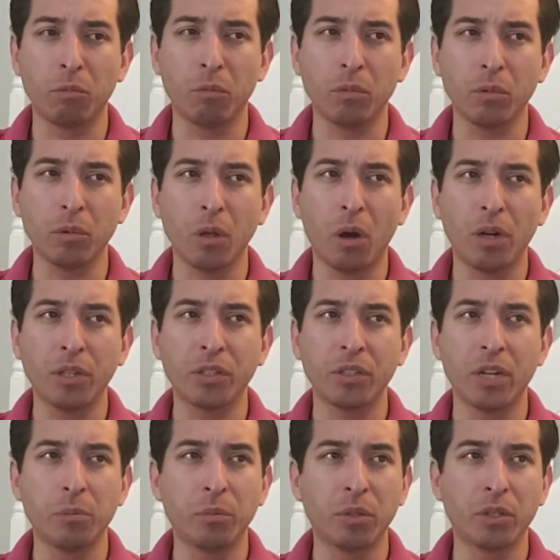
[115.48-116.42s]
large
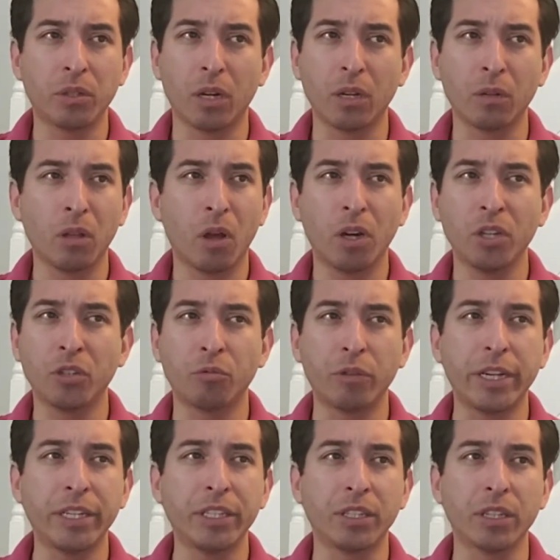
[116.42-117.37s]

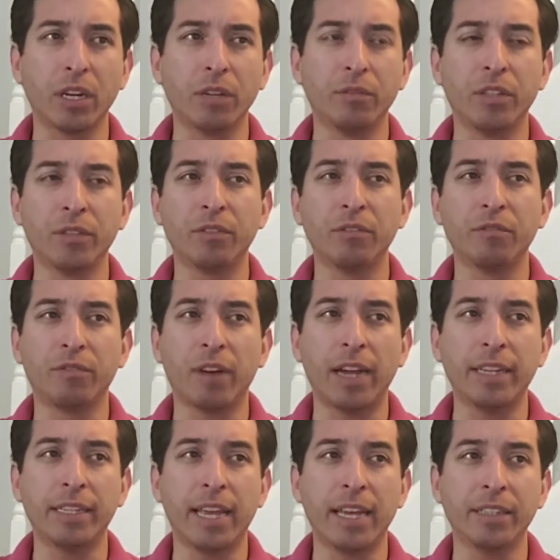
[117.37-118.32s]
range of different
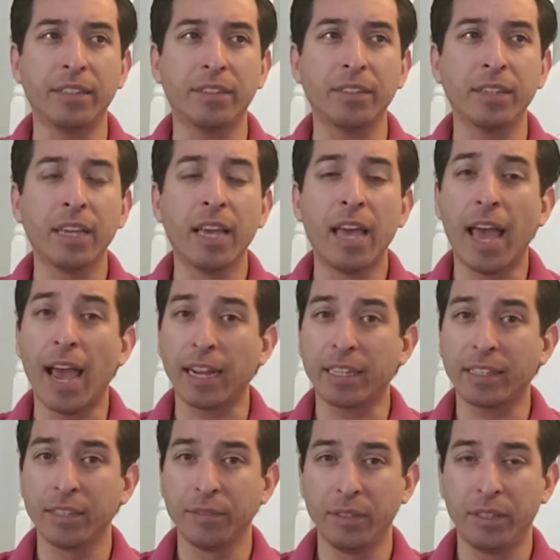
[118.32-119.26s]
finance
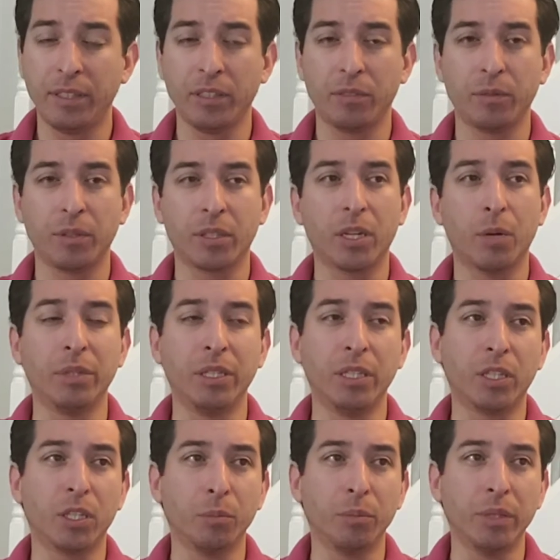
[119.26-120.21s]
activities from the company.
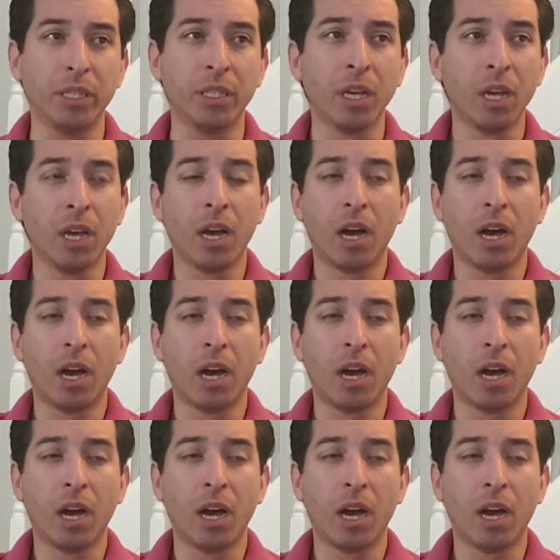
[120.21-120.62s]
It could be